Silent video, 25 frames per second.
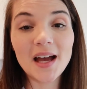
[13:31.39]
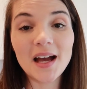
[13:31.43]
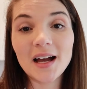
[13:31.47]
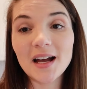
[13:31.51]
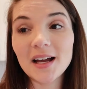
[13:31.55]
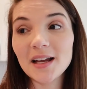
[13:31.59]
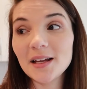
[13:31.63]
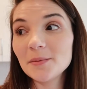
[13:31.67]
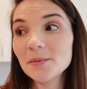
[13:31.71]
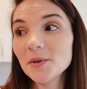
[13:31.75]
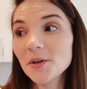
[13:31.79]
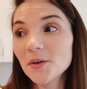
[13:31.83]

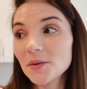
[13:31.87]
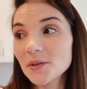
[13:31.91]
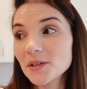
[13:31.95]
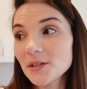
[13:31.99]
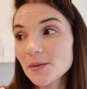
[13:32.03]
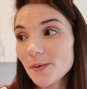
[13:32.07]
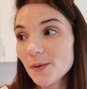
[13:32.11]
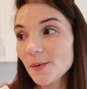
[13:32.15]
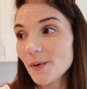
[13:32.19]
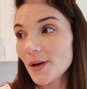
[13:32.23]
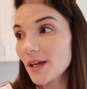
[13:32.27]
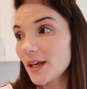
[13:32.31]
I am going
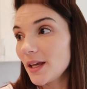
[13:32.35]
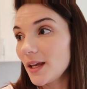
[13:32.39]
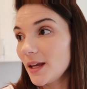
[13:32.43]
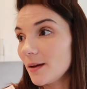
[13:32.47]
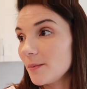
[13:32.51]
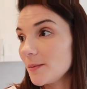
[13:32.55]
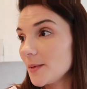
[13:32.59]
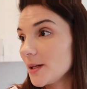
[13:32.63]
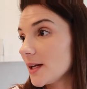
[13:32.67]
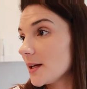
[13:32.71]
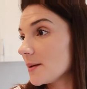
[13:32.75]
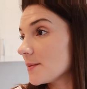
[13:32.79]
to be waking
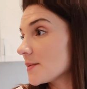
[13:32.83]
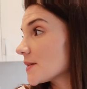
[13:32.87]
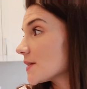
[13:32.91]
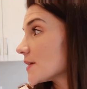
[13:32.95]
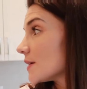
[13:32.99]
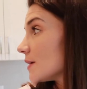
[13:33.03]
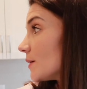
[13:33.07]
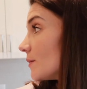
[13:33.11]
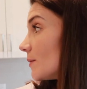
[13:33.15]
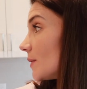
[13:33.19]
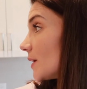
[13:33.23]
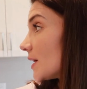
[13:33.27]
Emmett up
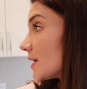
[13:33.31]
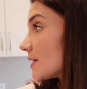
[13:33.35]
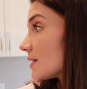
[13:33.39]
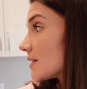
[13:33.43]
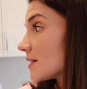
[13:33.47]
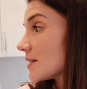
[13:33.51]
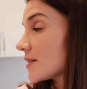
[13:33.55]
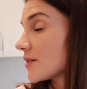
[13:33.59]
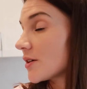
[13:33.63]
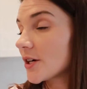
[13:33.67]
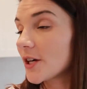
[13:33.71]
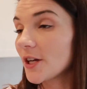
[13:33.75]
soon because
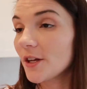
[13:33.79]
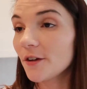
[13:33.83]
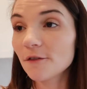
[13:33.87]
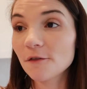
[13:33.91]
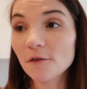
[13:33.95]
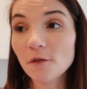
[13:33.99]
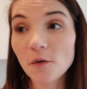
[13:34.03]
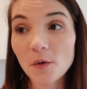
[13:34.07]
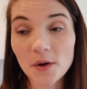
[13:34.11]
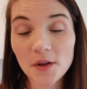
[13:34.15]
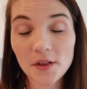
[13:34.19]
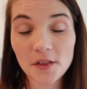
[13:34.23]
it's already
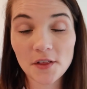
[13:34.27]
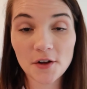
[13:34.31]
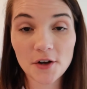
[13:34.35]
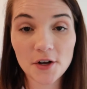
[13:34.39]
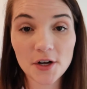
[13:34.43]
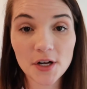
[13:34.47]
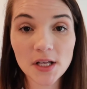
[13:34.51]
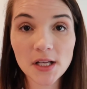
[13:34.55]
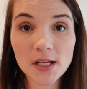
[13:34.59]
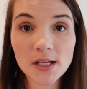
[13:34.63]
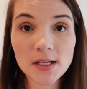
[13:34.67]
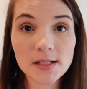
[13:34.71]

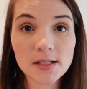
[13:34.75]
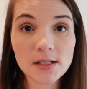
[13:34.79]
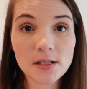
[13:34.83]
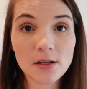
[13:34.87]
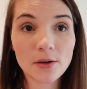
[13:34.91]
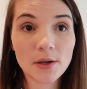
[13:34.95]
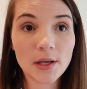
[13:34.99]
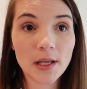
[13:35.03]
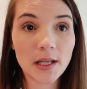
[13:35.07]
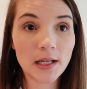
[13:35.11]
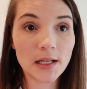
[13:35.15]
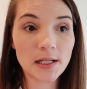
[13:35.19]
4.30,
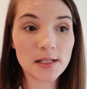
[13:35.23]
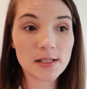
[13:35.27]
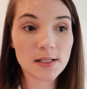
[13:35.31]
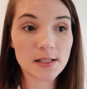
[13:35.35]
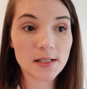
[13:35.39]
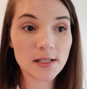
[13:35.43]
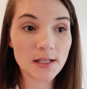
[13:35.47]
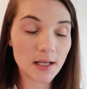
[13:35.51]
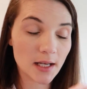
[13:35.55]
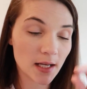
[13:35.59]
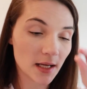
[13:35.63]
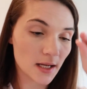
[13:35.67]
so he needs
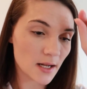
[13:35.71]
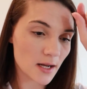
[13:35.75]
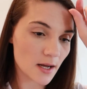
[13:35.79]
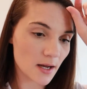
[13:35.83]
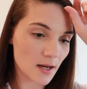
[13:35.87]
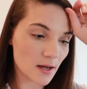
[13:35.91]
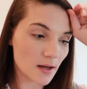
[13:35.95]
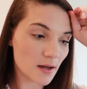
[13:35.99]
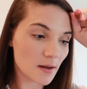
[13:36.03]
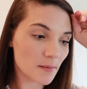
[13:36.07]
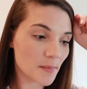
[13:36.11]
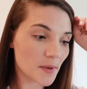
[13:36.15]
to get
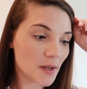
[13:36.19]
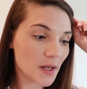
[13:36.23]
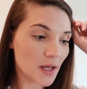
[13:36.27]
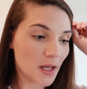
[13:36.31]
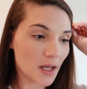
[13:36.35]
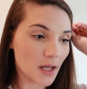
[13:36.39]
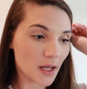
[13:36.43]
up.